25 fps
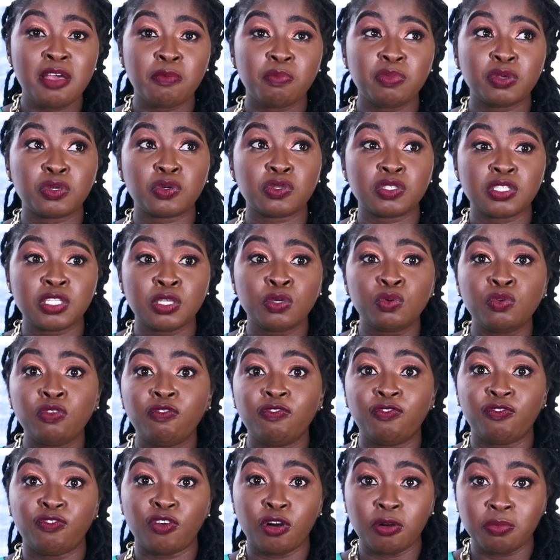because he would
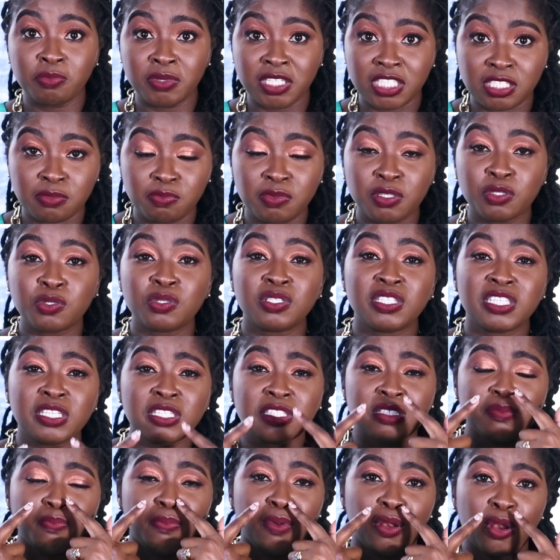vomit because
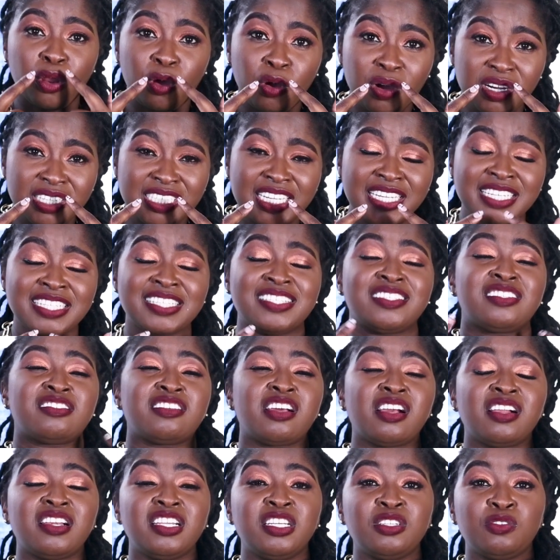he's blocked and he's
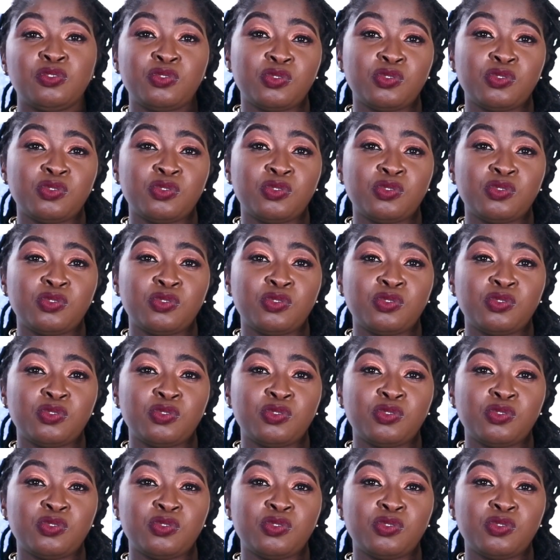struggling